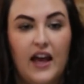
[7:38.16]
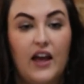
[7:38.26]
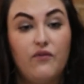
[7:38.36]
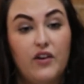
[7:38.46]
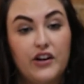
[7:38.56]

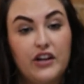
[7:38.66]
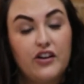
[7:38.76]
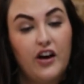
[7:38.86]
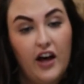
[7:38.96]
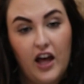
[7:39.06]
A very
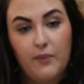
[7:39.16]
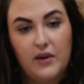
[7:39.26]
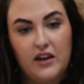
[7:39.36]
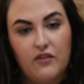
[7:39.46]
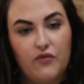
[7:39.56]

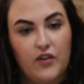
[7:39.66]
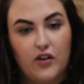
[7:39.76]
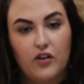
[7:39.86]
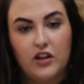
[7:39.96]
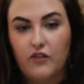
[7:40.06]
common
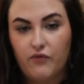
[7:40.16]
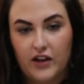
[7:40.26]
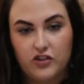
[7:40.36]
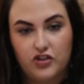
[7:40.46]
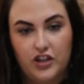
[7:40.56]
fungal
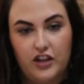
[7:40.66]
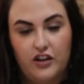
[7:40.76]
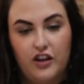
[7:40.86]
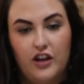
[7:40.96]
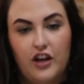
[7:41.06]
infection